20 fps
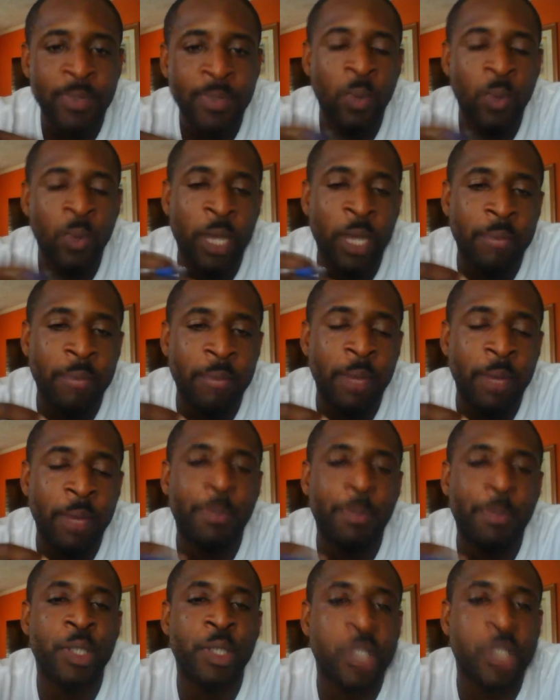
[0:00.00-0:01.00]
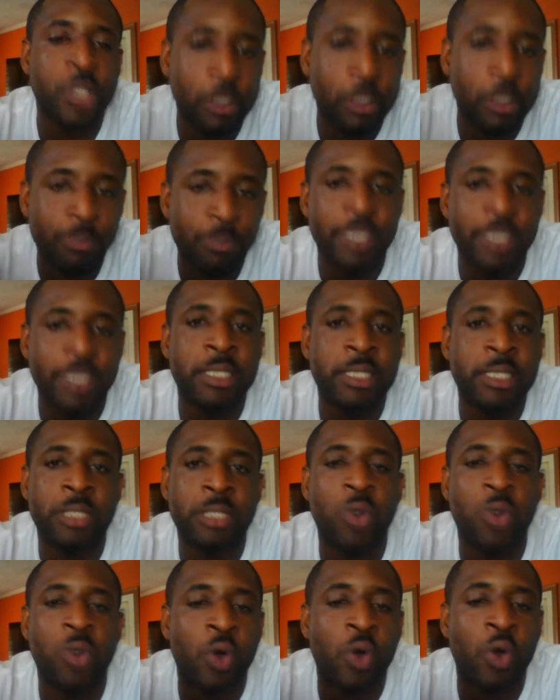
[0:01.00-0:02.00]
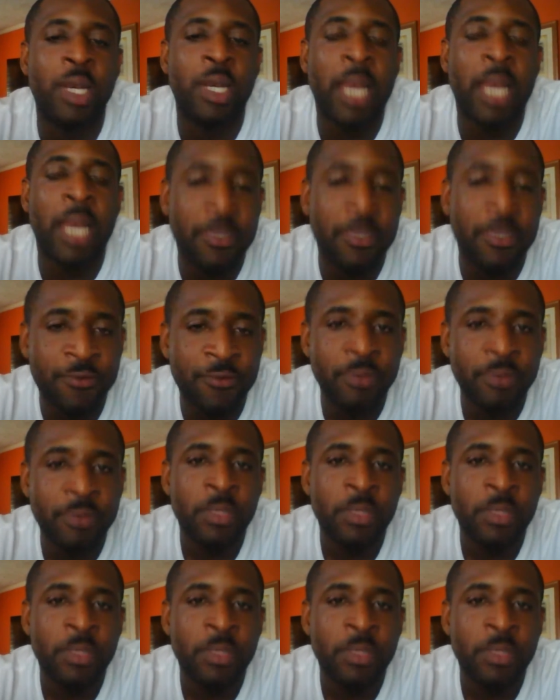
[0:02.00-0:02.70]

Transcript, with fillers: within my personal business or life